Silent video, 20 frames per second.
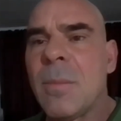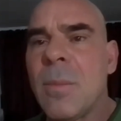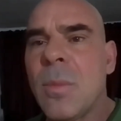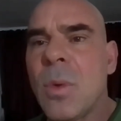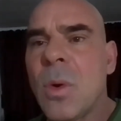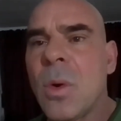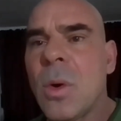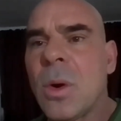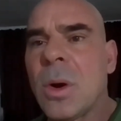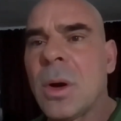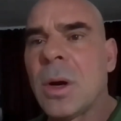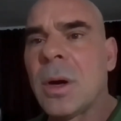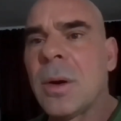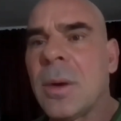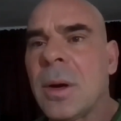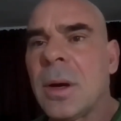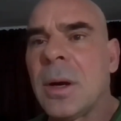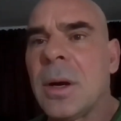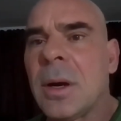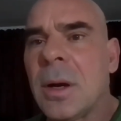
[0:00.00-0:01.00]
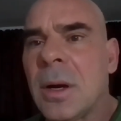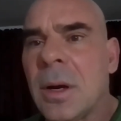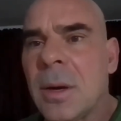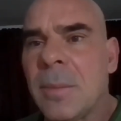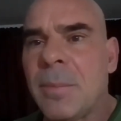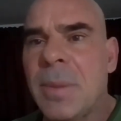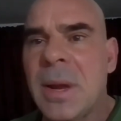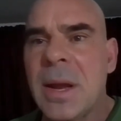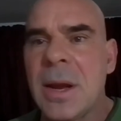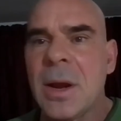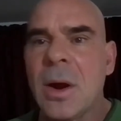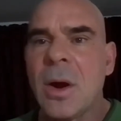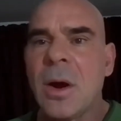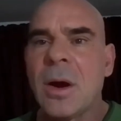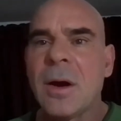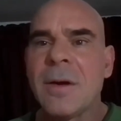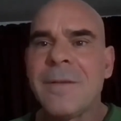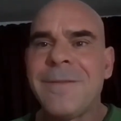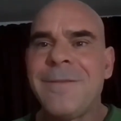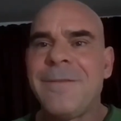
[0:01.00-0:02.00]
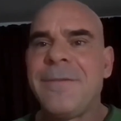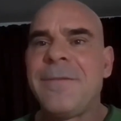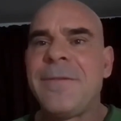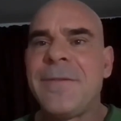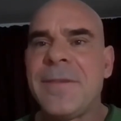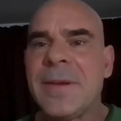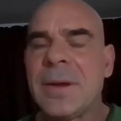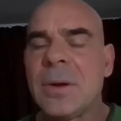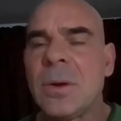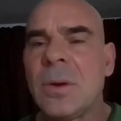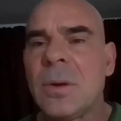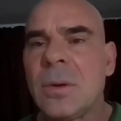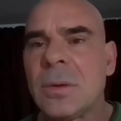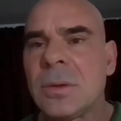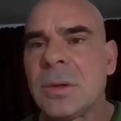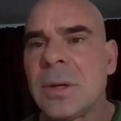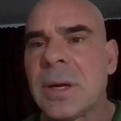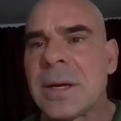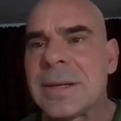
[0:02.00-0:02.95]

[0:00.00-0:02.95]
more PR-filled,